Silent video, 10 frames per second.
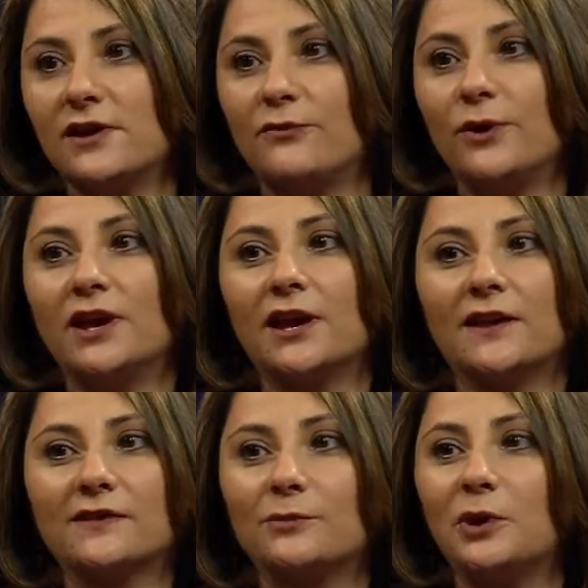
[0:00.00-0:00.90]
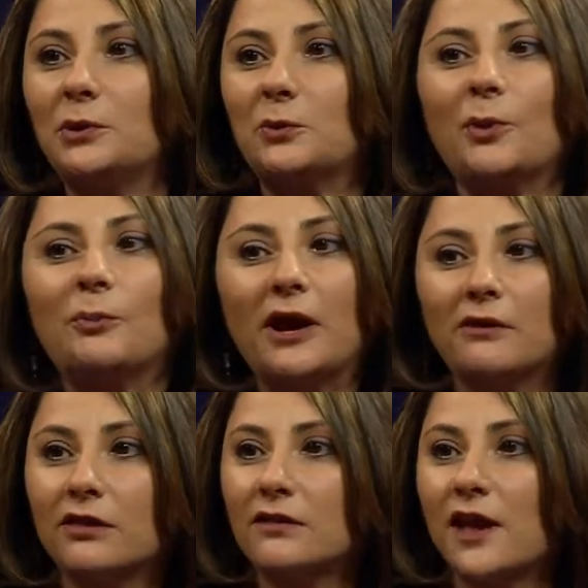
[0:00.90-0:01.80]
if we can get them a little bit
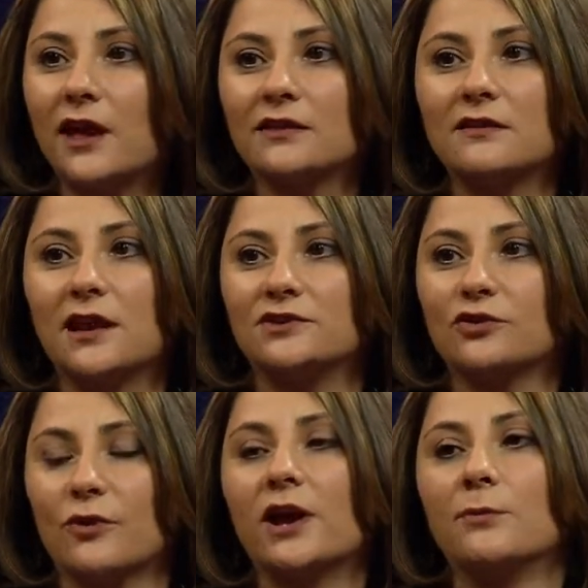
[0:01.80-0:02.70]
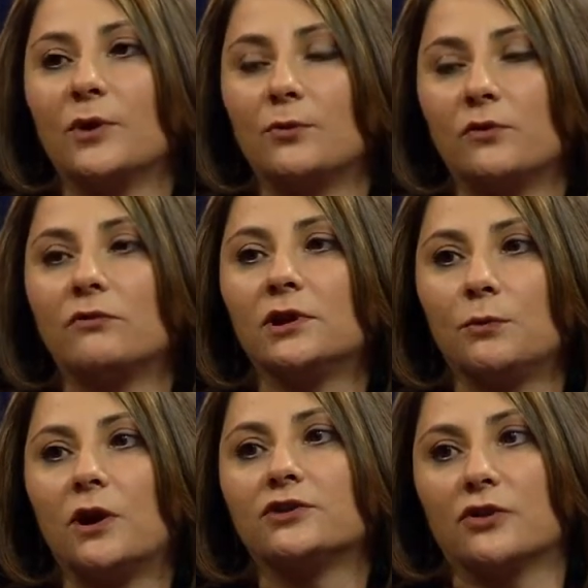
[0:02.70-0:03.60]
better than that, then that's great, but we really
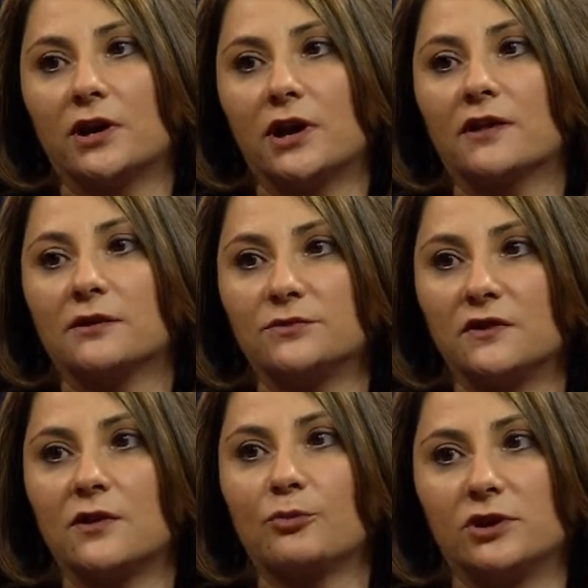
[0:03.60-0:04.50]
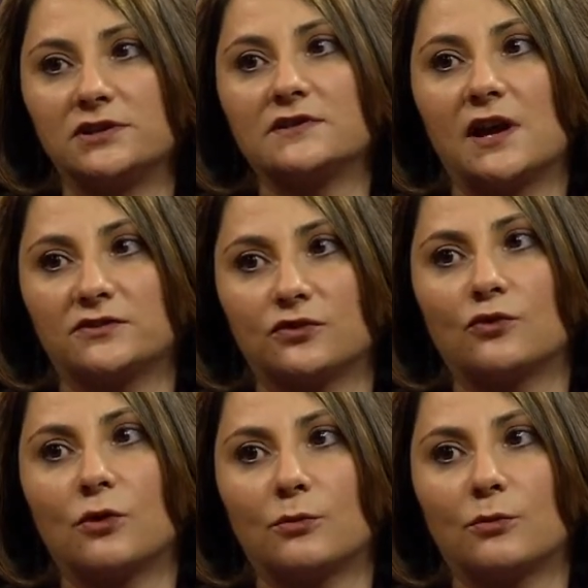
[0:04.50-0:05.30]
want to try to get them to their pre-disaster normal.